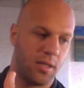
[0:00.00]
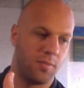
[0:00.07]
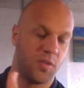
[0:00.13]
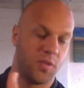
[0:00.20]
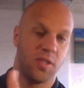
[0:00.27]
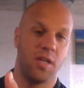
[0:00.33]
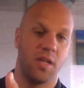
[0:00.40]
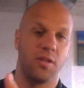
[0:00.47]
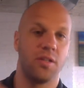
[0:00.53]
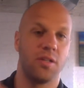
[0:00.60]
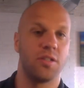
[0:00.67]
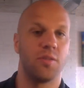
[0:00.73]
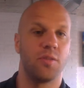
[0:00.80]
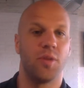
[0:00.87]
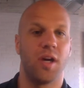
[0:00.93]
seller
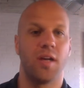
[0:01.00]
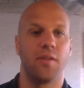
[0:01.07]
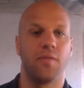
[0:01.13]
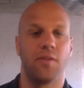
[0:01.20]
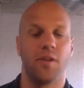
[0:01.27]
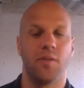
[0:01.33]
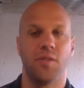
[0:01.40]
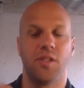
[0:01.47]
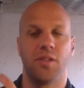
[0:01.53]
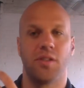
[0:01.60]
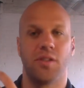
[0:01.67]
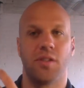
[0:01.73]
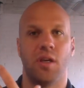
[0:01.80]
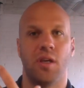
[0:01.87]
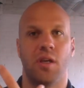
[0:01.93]
that you're buying from
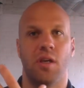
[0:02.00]
is